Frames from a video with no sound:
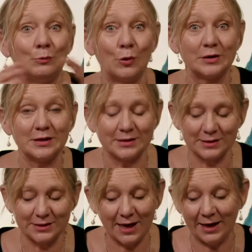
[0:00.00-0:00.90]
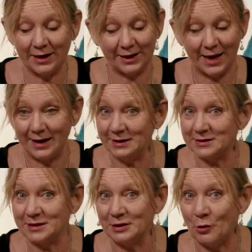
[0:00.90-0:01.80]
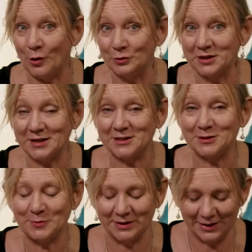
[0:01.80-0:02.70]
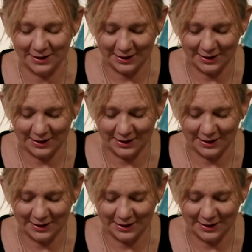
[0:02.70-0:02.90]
What does it say? And again, it's in the Old Testament,